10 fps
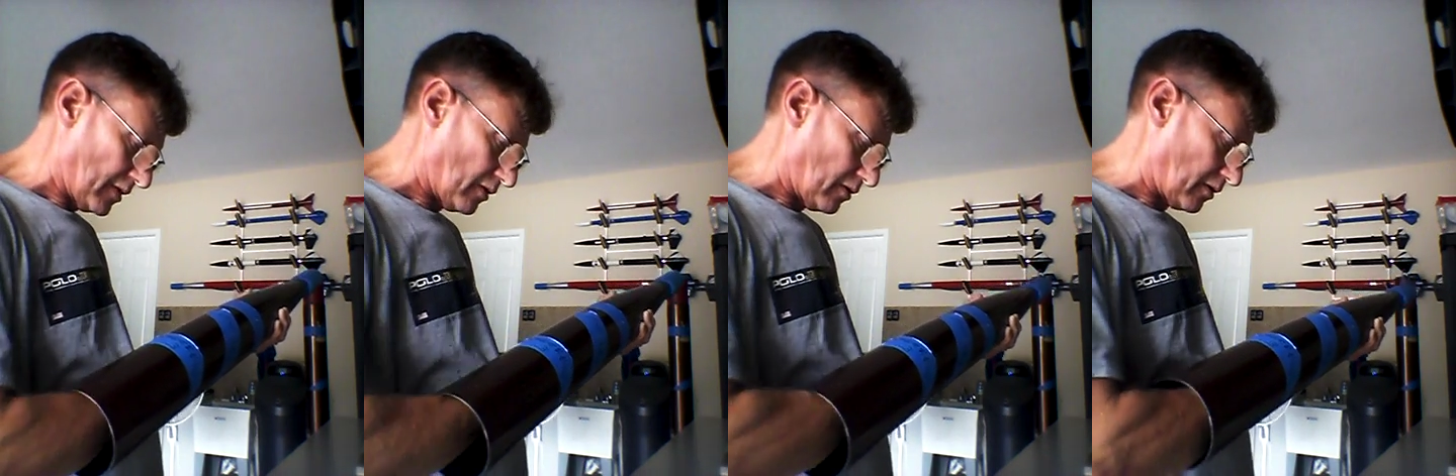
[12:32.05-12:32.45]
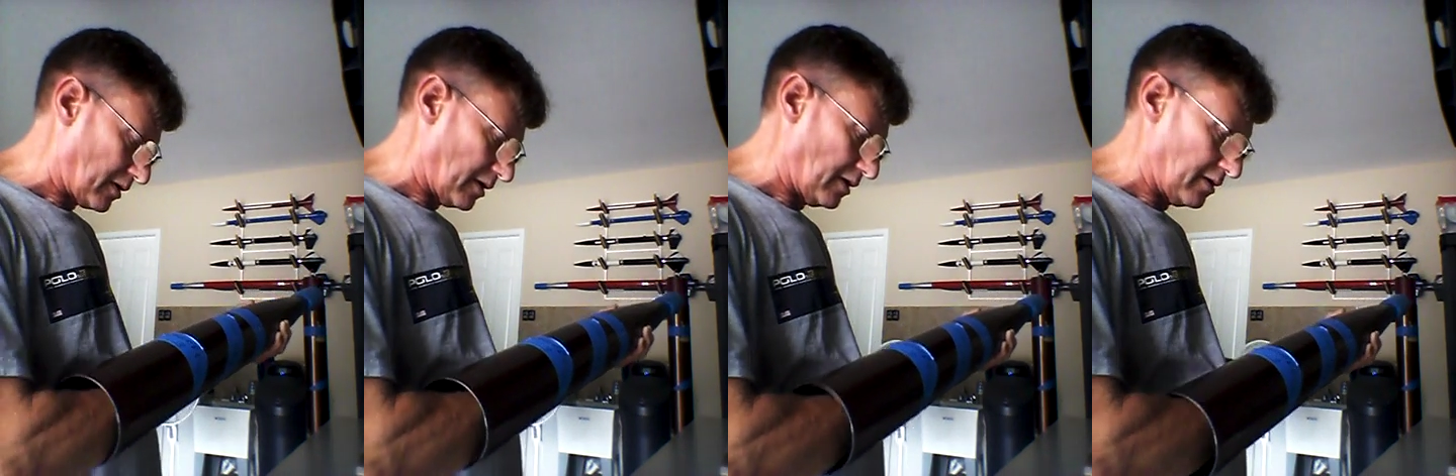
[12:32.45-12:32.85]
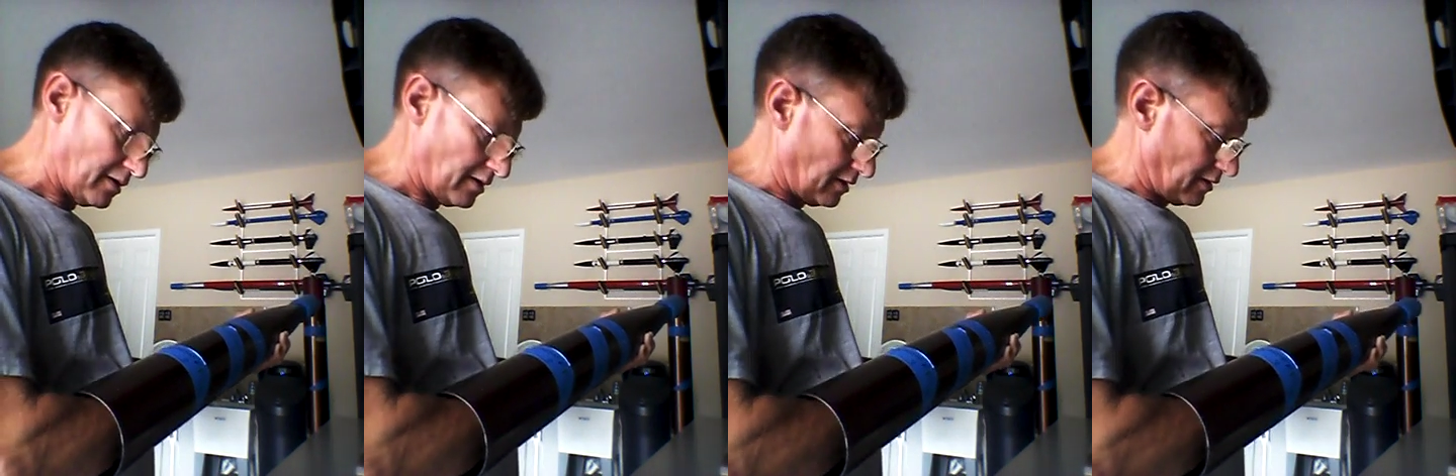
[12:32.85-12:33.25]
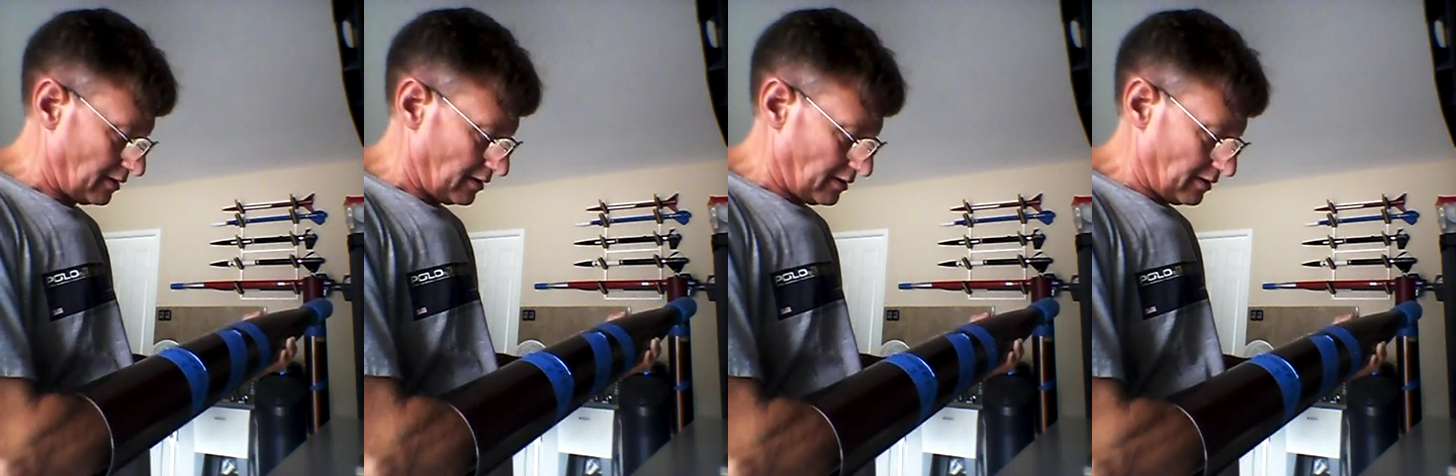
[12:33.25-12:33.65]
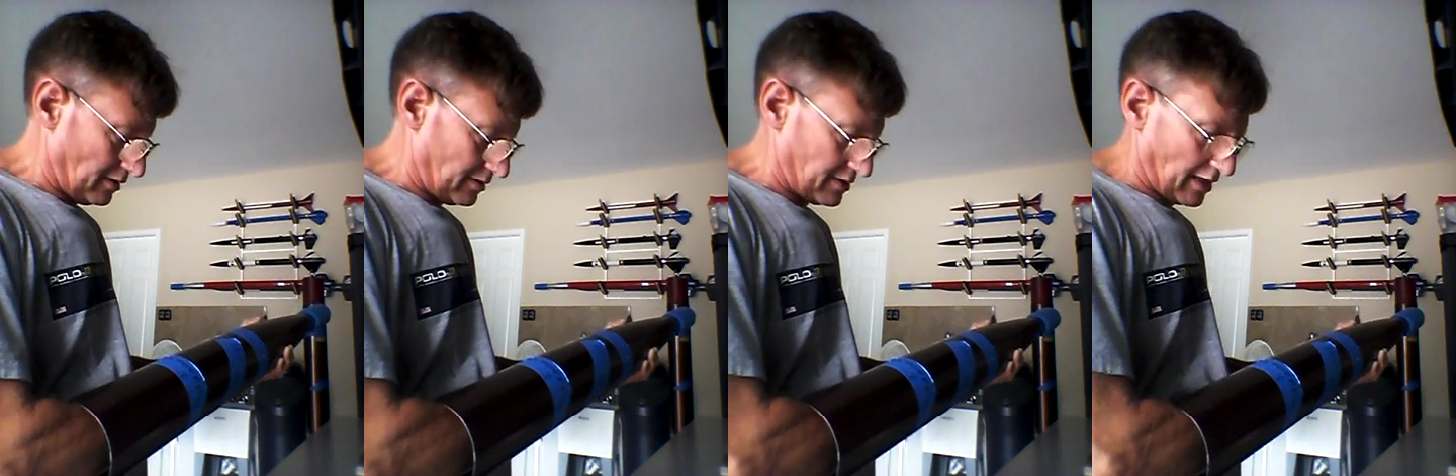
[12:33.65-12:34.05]
Okay,
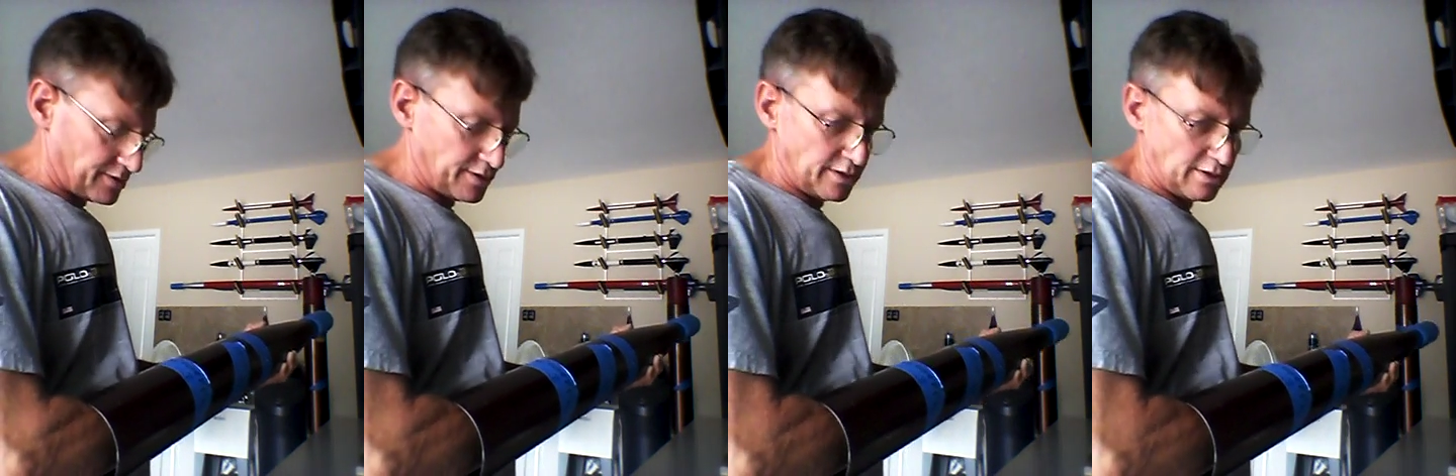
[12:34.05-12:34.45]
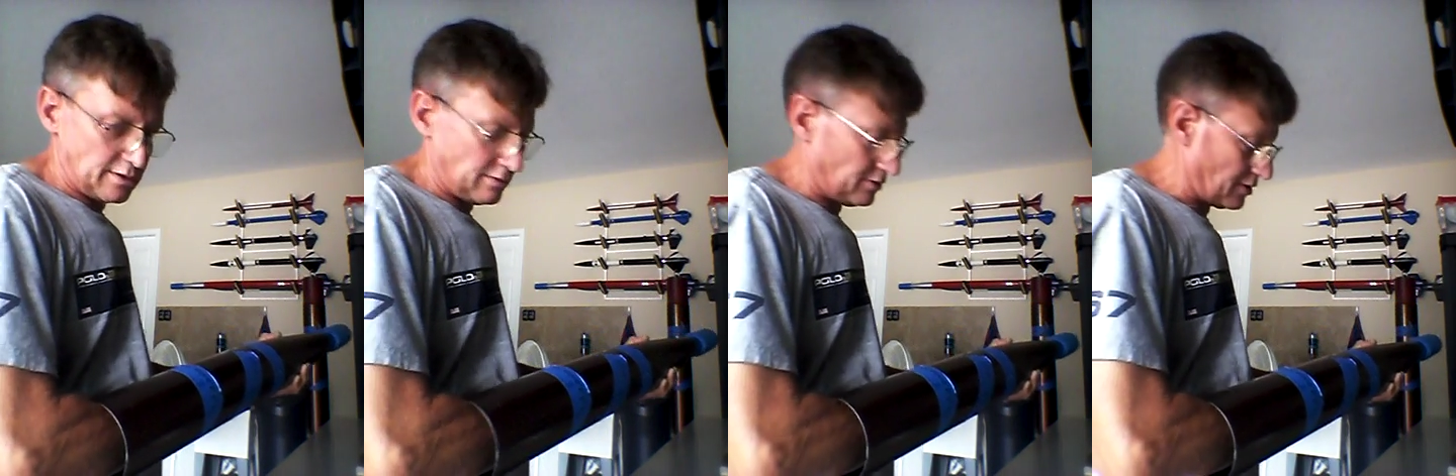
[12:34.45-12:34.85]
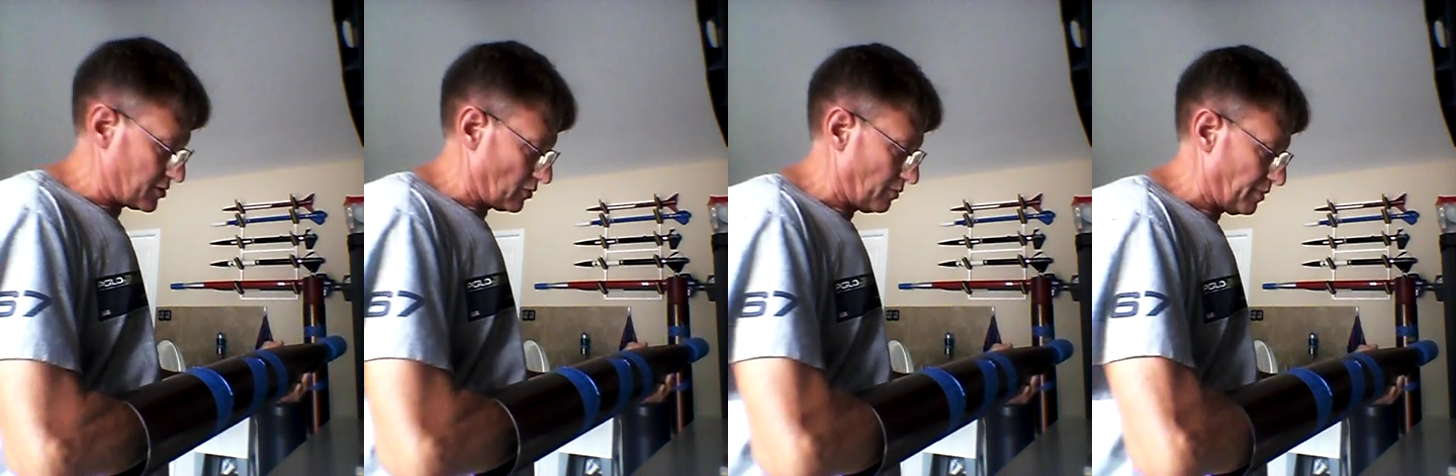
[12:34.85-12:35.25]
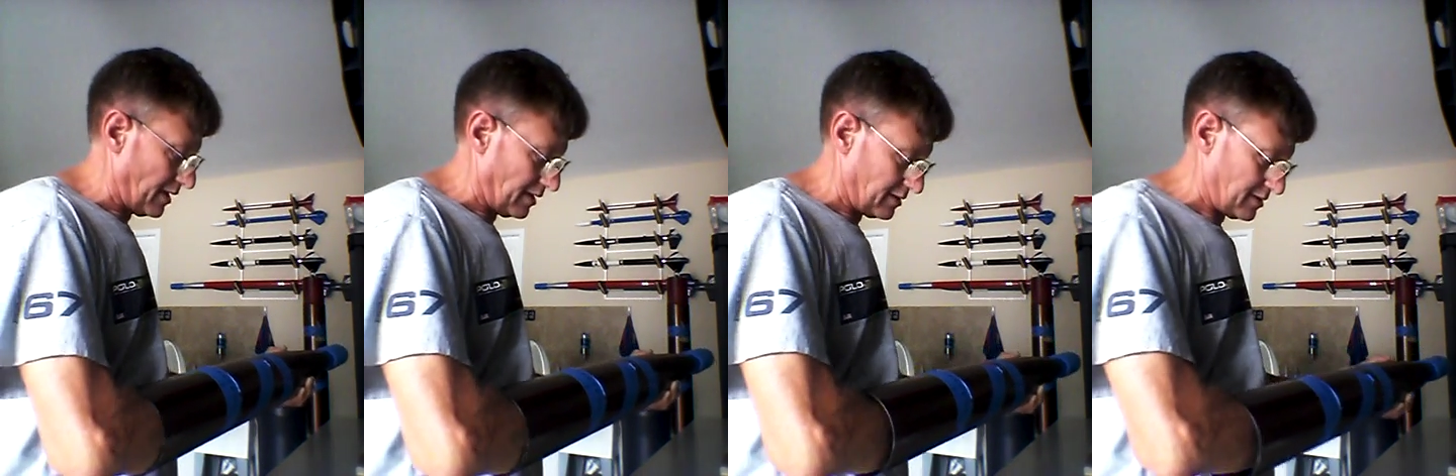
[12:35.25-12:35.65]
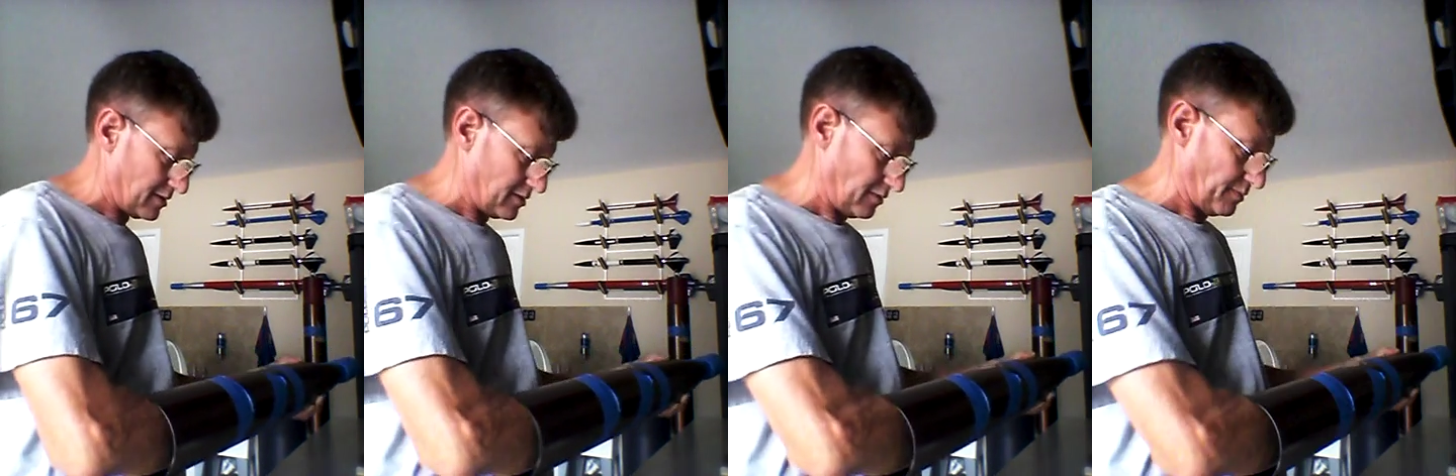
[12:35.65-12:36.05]
it's actually not so bad.
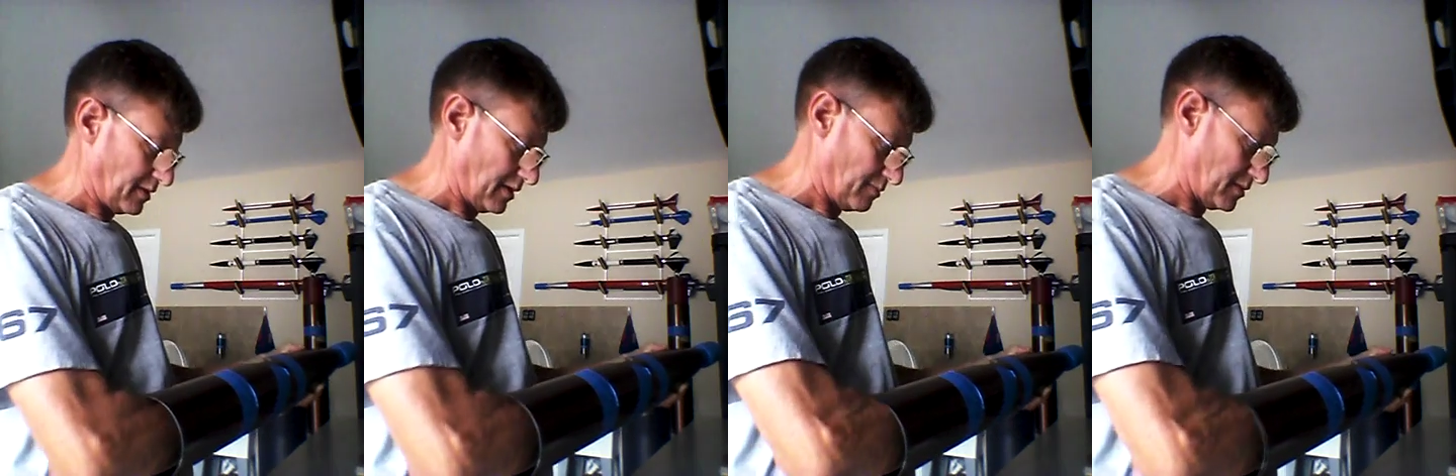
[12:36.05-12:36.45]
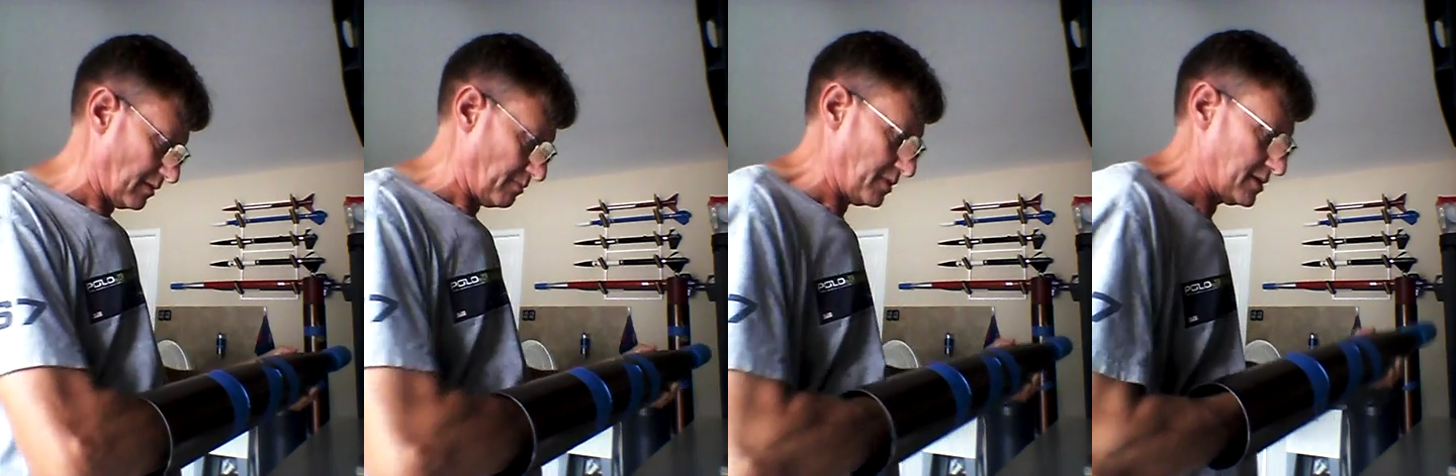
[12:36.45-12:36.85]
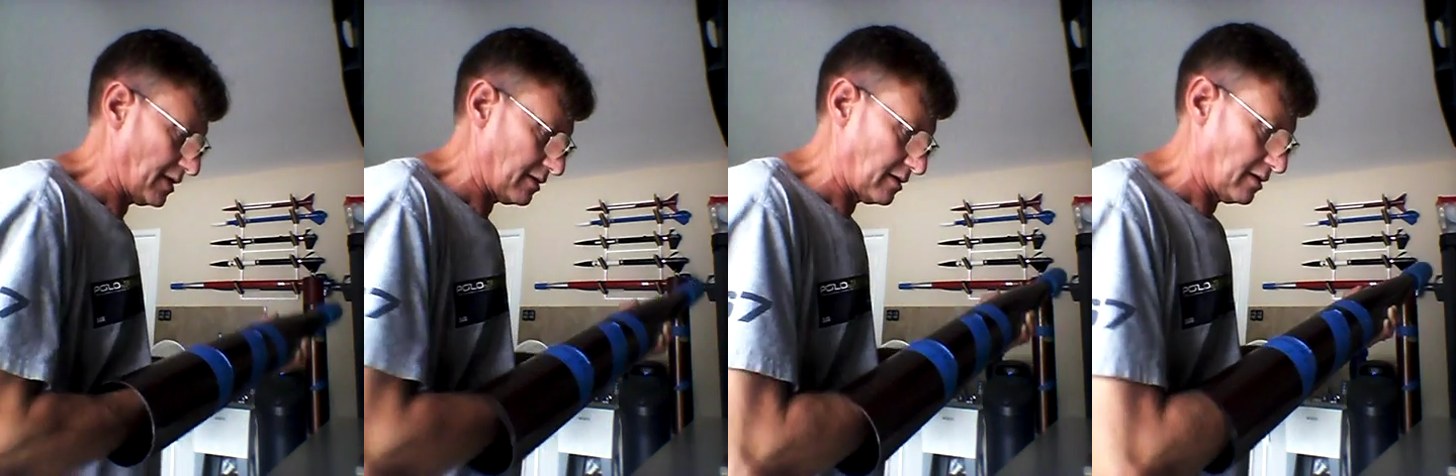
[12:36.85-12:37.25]
Sometimes I miss that.